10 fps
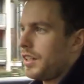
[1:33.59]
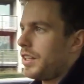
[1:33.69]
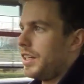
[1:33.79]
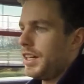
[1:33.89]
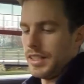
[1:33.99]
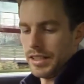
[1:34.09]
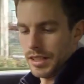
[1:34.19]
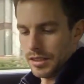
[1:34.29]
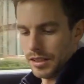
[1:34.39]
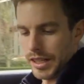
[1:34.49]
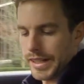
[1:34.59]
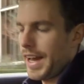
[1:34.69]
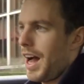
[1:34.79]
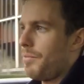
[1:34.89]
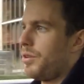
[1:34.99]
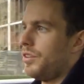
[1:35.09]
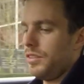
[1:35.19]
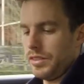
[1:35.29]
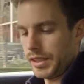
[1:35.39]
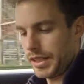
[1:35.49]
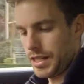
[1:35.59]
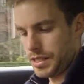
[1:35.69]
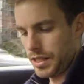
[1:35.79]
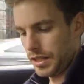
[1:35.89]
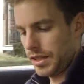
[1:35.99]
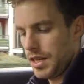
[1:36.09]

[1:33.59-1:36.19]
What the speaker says: the little like cap on the gear stick